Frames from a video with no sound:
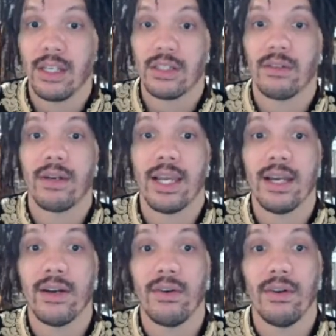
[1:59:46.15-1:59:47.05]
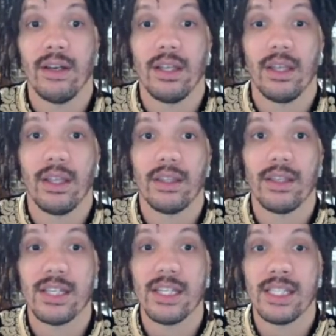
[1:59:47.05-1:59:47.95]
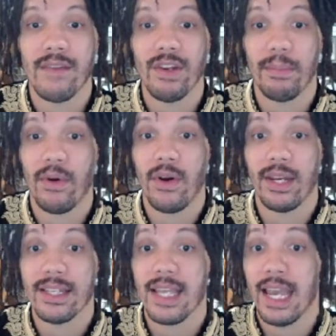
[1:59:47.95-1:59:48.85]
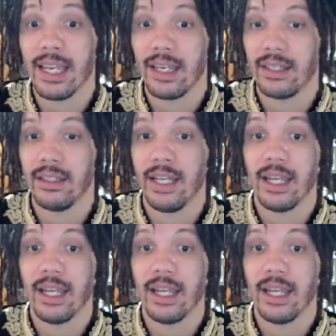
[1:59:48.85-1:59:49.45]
So now the c7 pawn is hanging,